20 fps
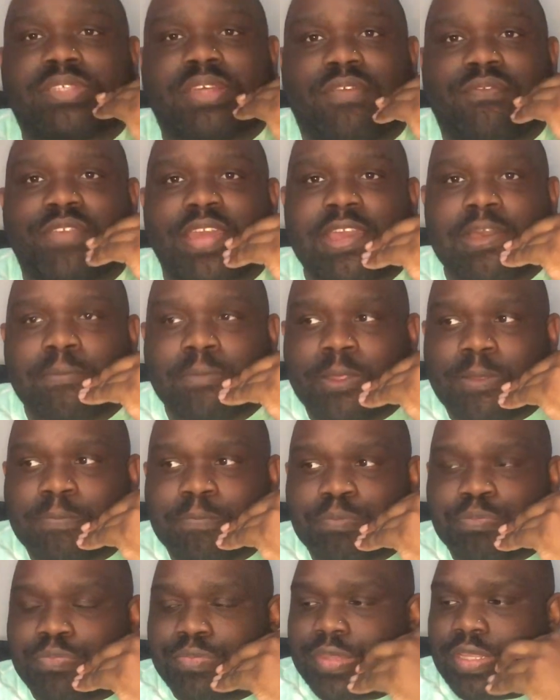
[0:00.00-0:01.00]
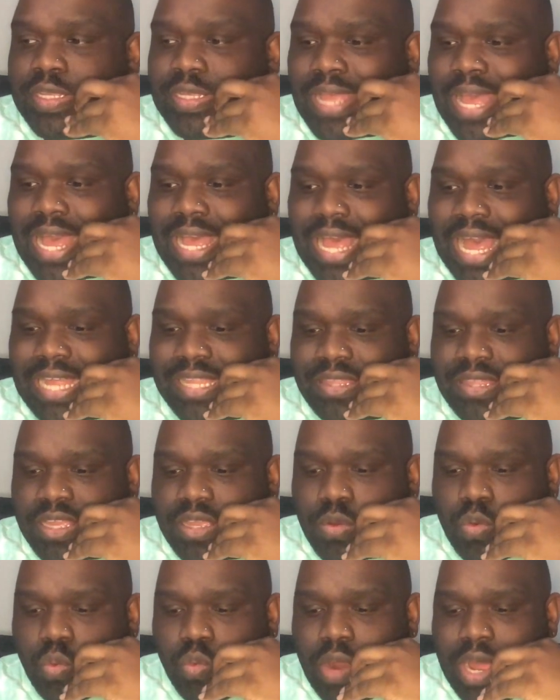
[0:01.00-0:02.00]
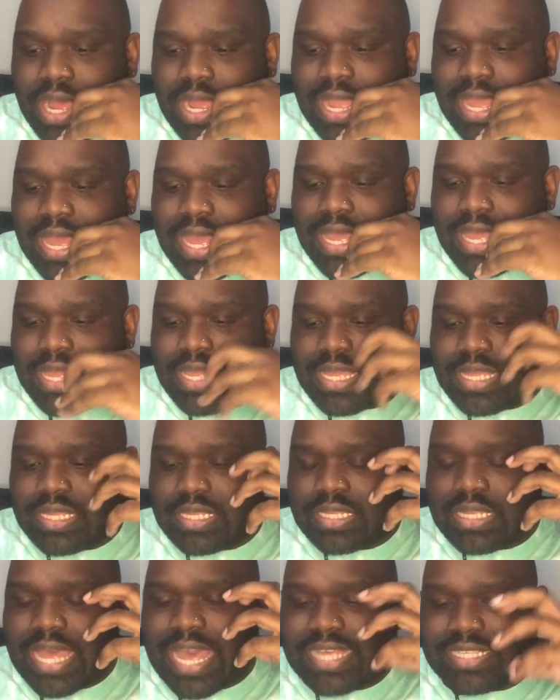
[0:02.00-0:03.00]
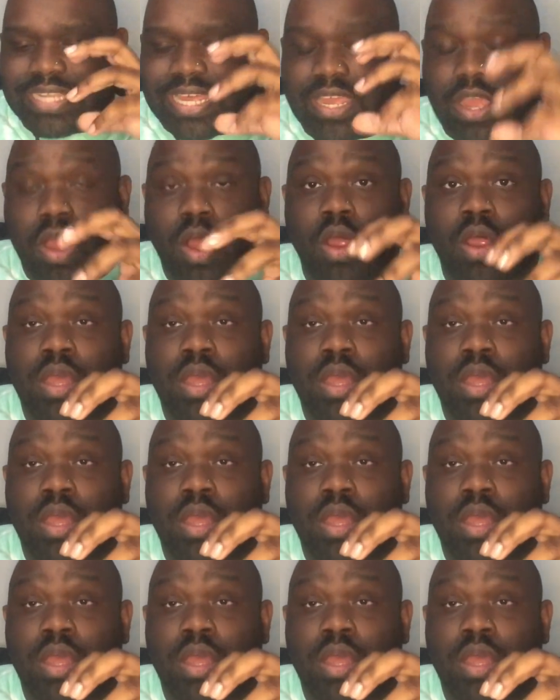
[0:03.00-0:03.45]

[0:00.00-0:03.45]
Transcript: her family. I think Rock has a